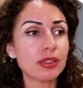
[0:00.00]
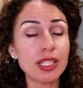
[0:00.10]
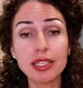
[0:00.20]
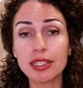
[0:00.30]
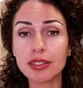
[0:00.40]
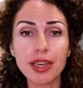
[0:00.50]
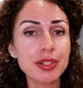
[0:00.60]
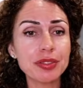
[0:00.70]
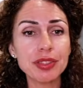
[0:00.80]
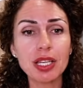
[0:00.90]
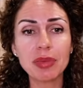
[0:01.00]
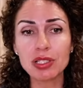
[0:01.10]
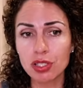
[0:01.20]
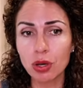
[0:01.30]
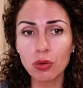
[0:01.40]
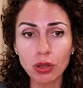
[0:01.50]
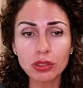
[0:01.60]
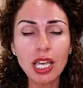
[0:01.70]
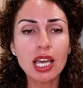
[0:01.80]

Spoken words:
taking care of them and so on,